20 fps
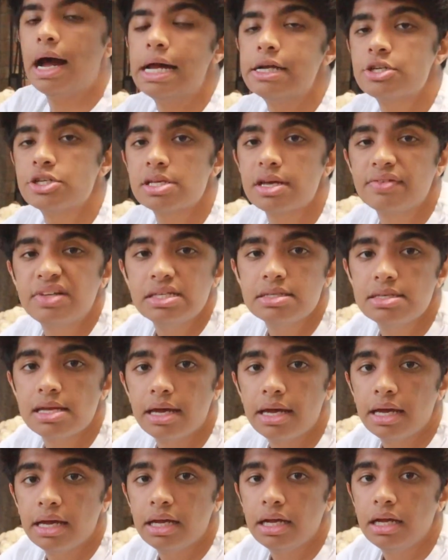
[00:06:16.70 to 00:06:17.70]
I just have to
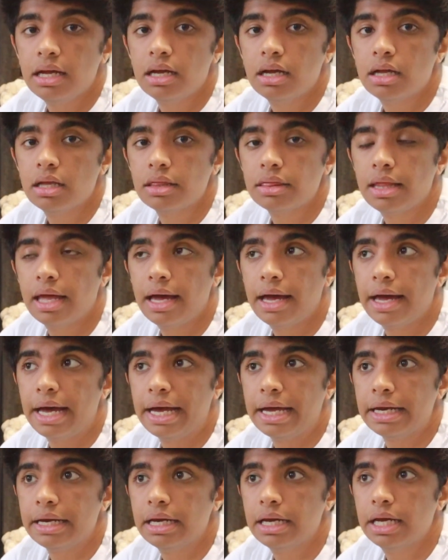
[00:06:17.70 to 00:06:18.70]
say
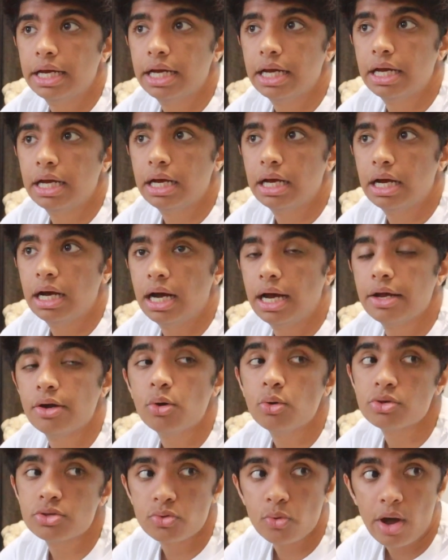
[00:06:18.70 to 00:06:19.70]
that I
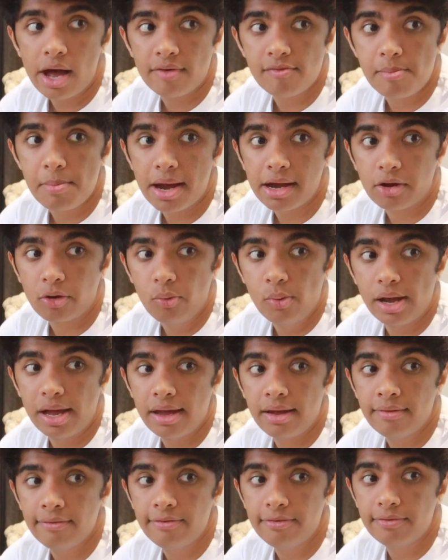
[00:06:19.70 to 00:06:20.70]
also have a
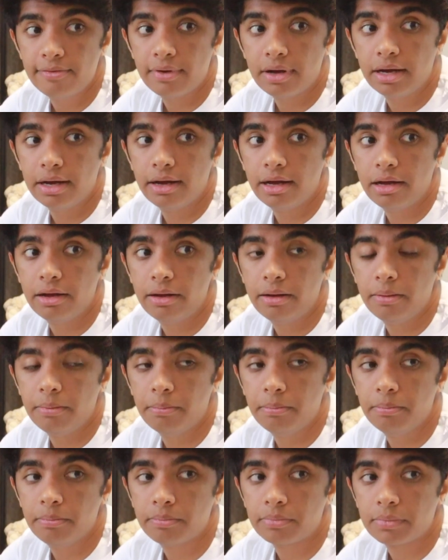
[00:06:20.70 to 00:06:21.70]
microwave
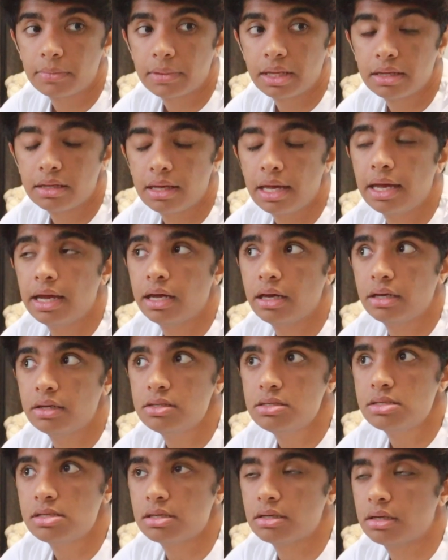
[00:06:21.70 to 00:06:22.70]
and
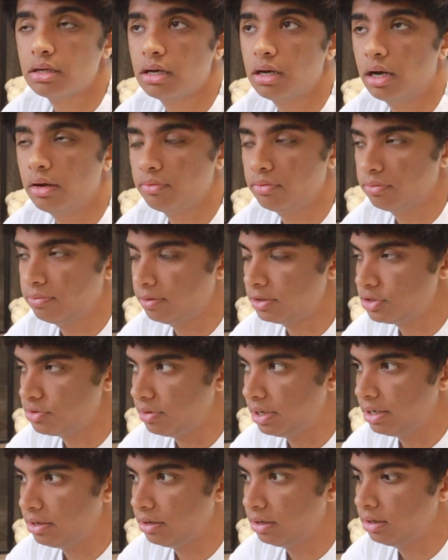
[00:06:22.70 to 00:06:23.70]
a
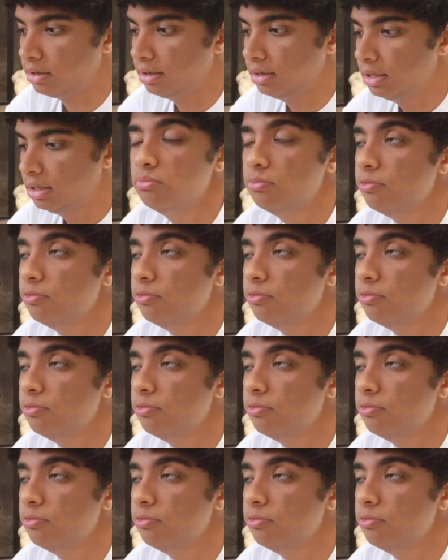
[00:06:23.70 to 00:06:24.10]
refrigerator.